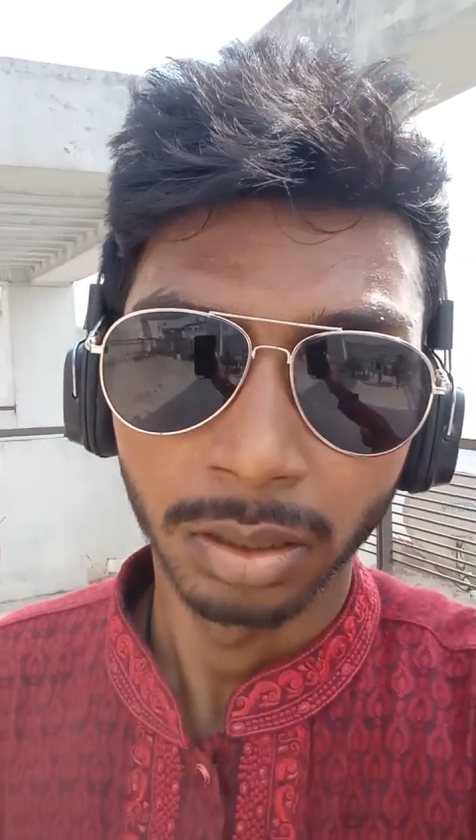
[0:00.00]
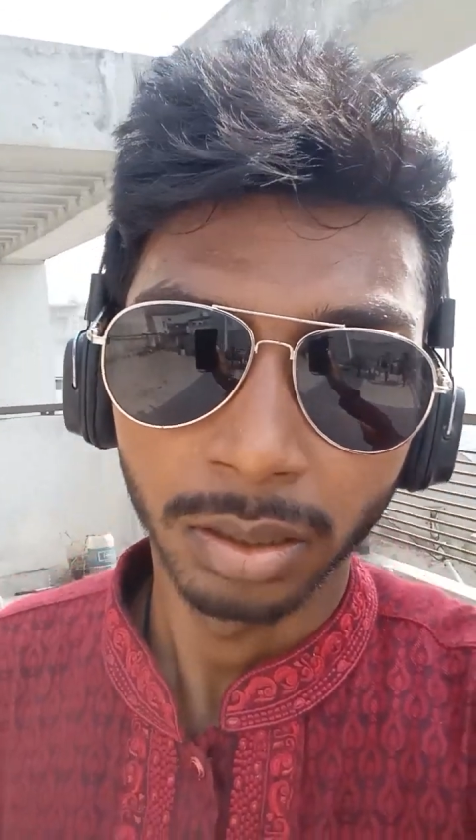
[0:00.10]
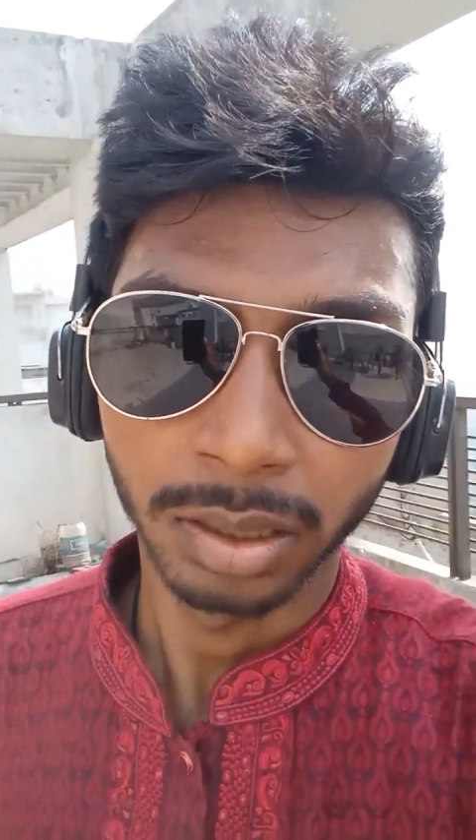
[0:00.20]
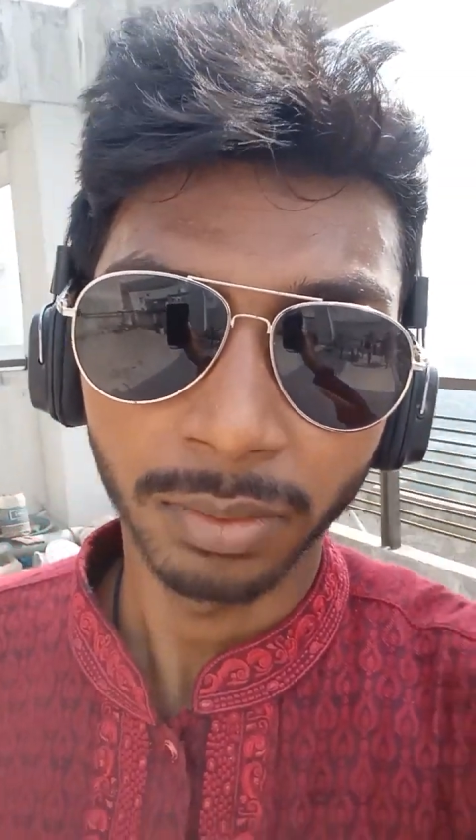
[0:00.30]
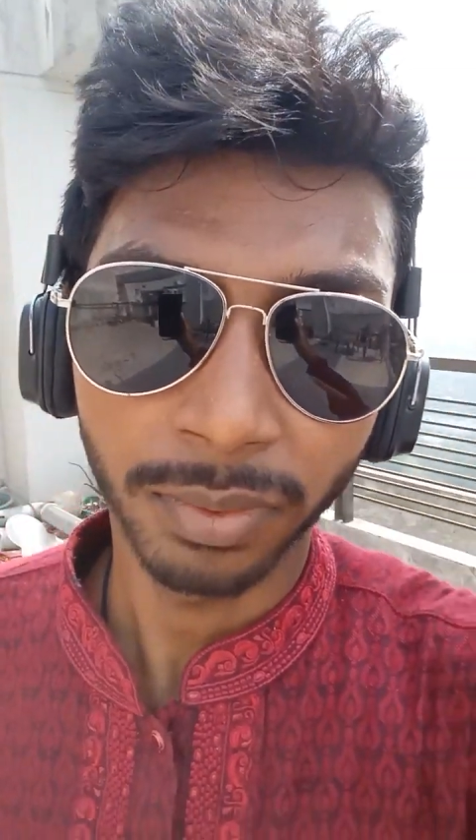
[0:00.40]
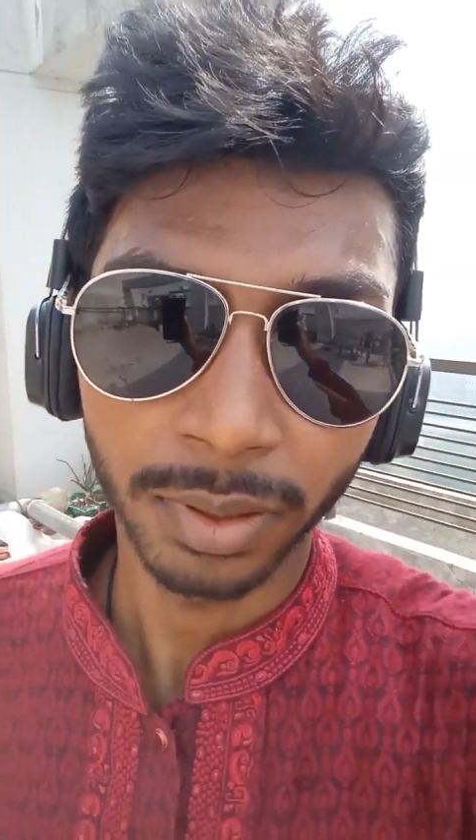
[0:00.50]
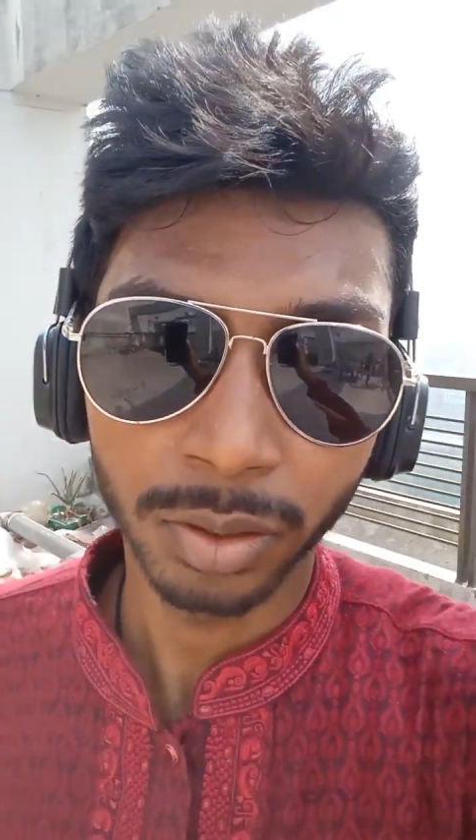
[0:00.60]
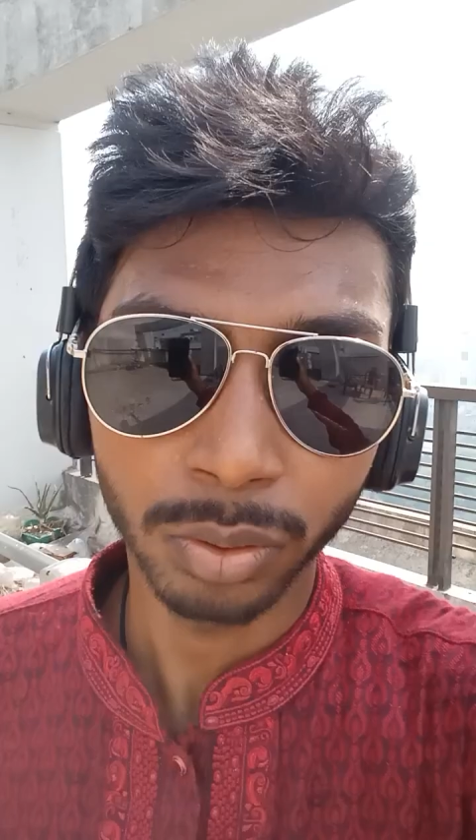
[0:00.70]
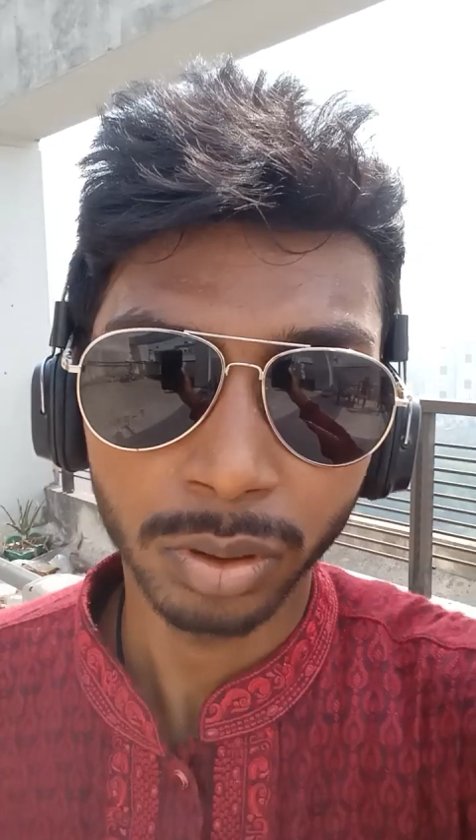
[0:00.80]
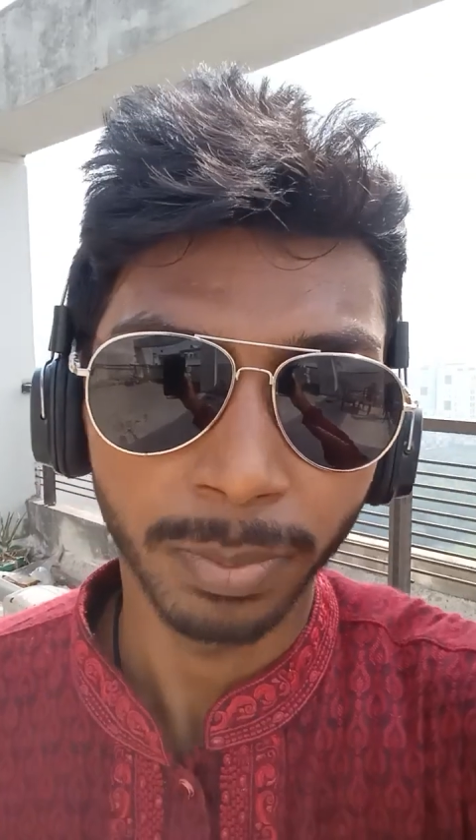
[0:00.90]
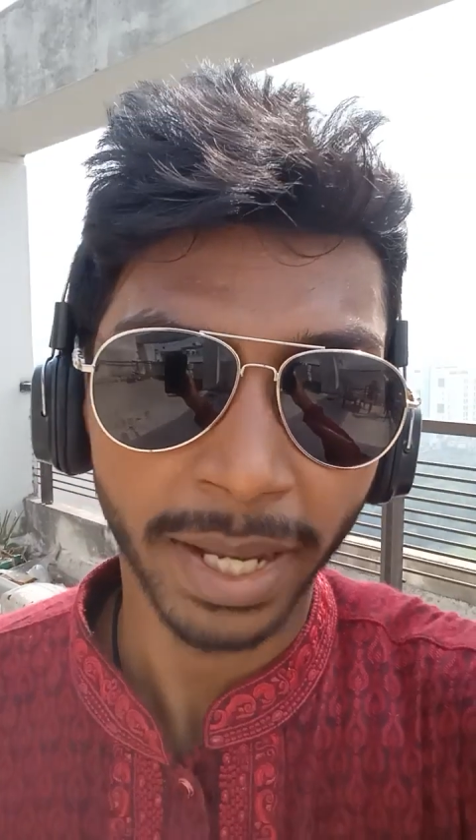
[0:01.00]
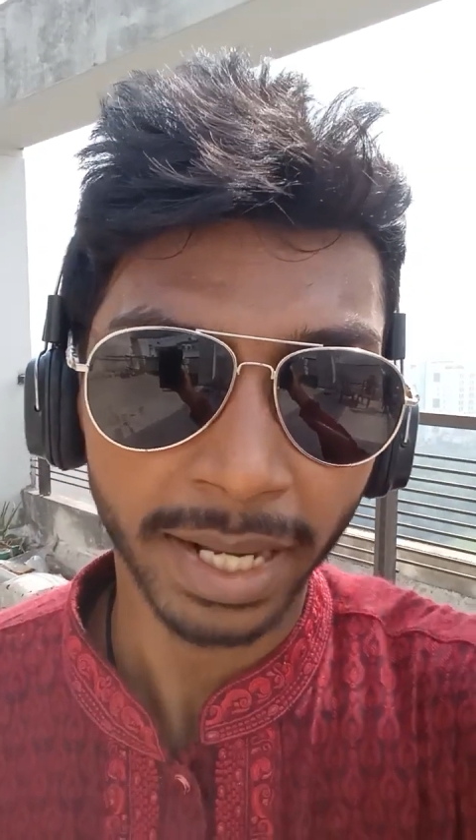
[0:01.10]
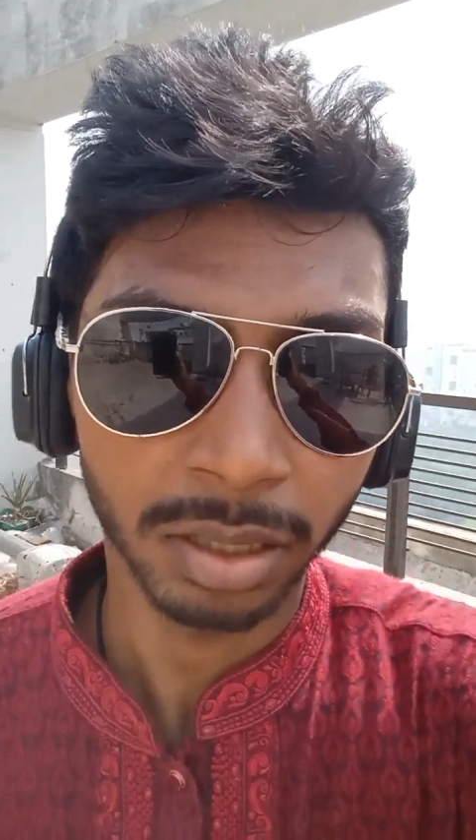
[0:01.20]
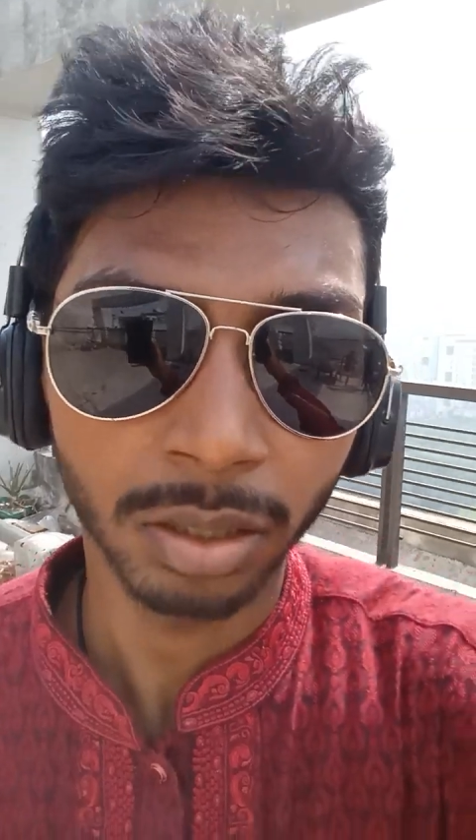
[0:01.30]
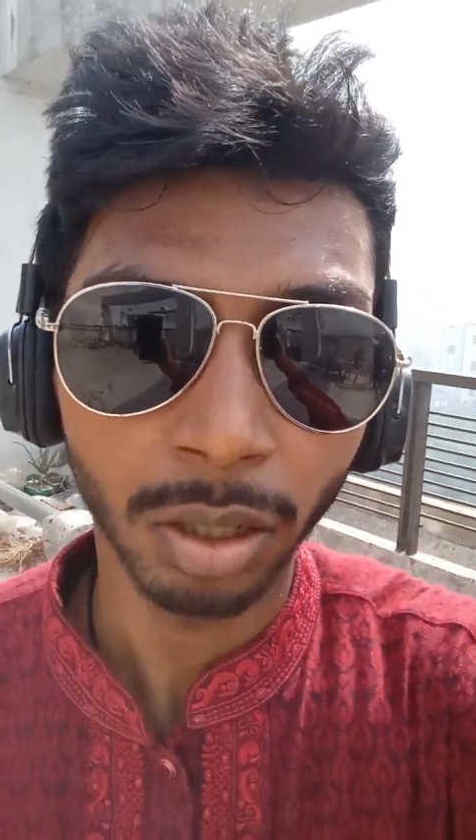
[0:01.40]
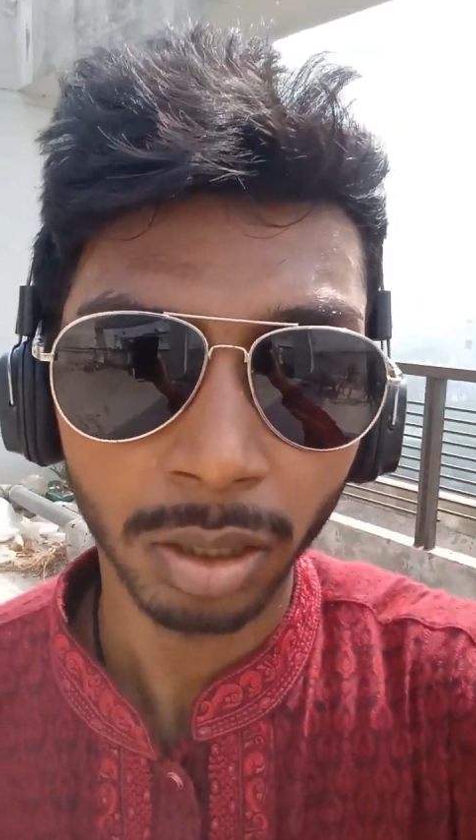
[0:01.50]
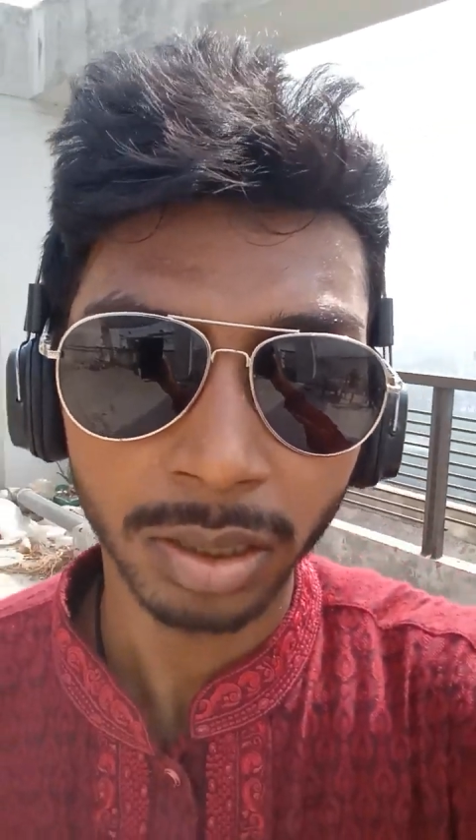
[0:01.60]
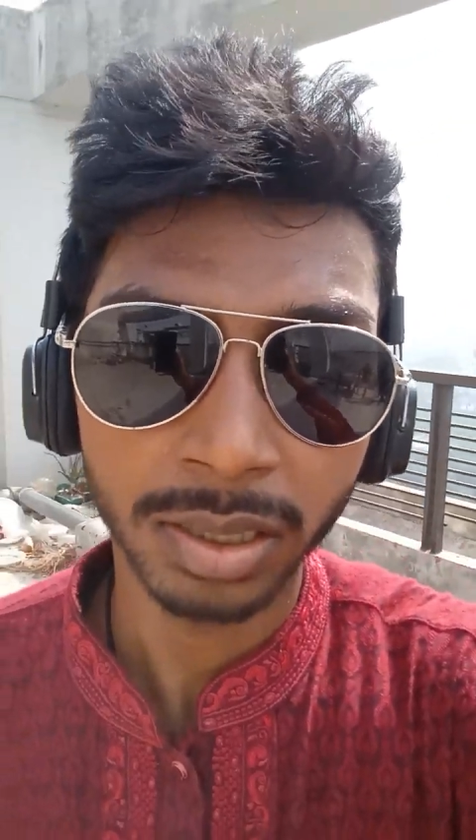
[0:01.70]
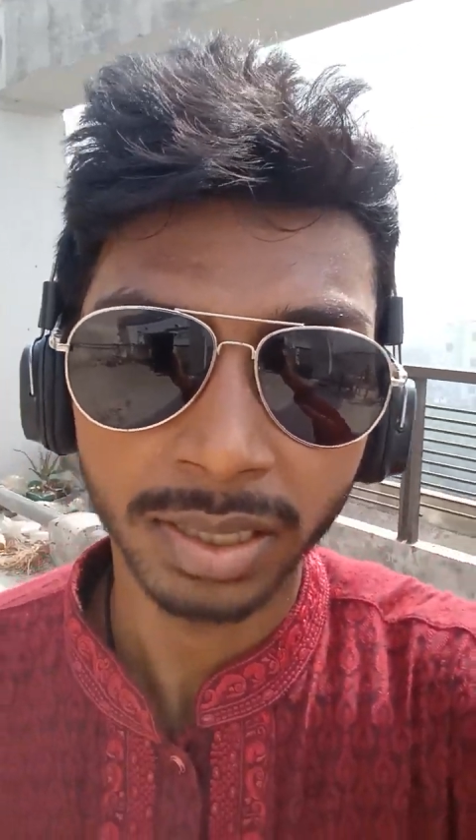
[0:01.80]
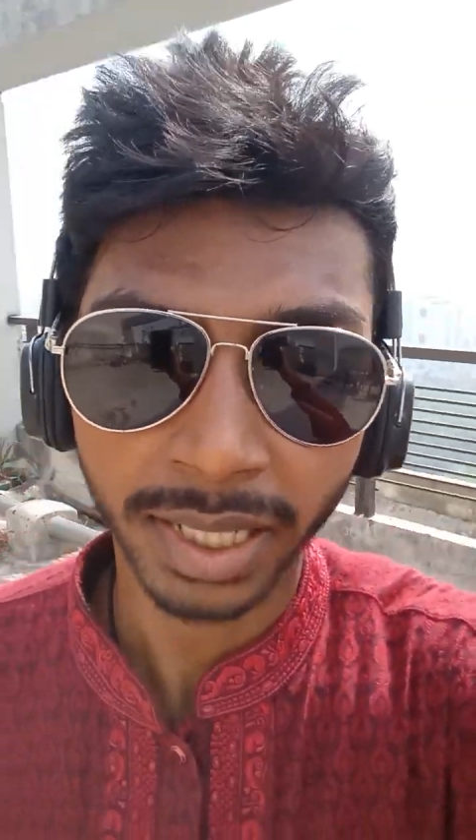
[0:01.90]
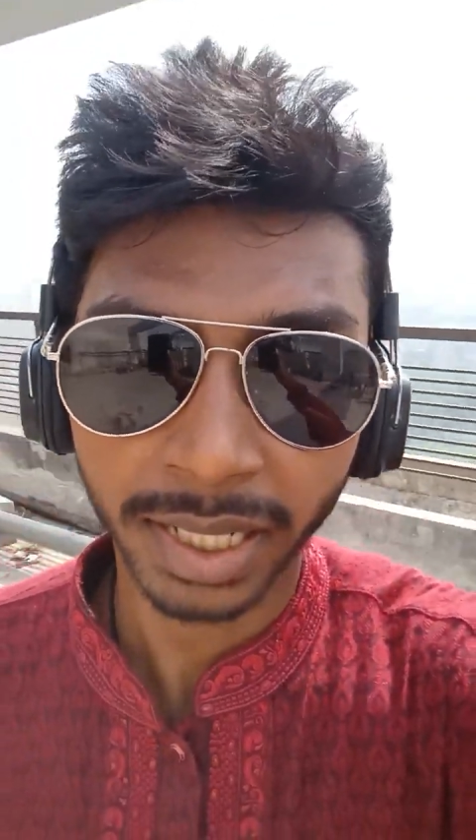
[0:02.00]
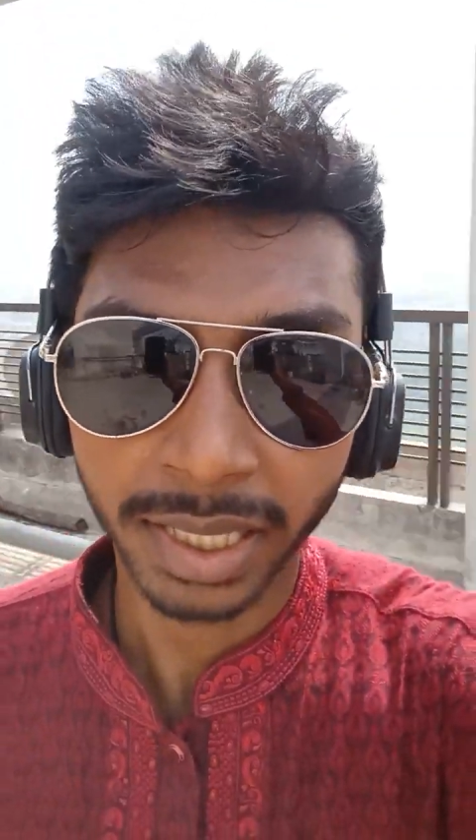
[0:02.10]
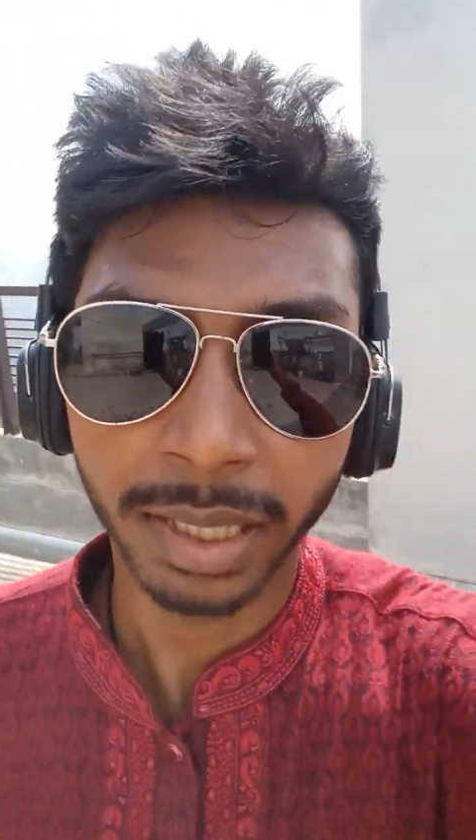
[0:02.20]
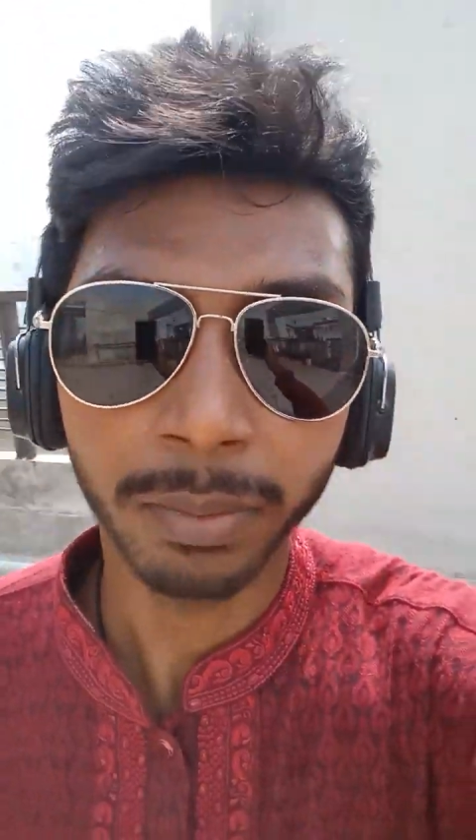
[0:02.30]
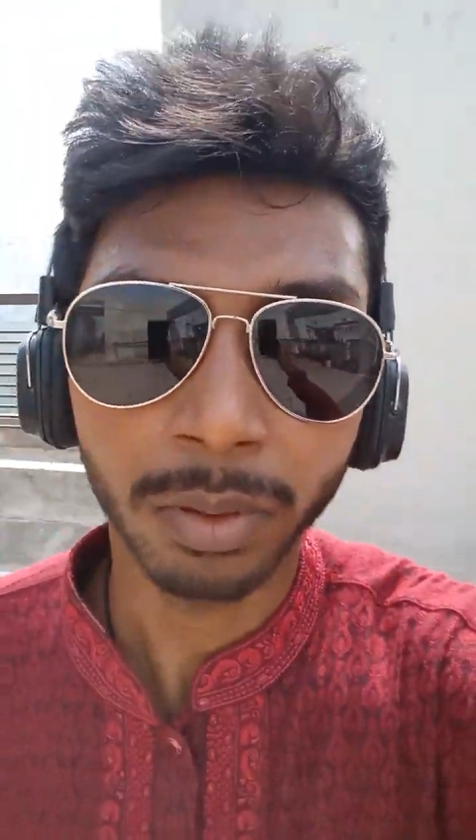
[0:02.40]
And if I choose bad thoughts, negative